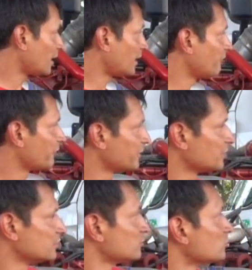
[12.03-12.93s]
I have
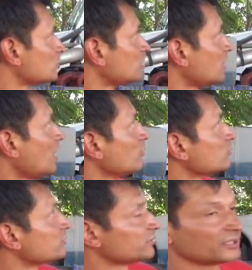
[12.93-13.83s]
this
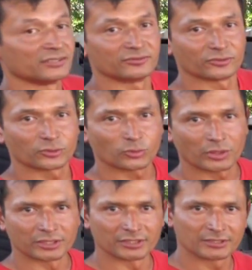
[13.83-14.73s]

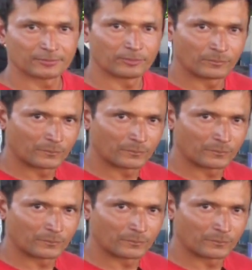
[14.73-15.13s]
2020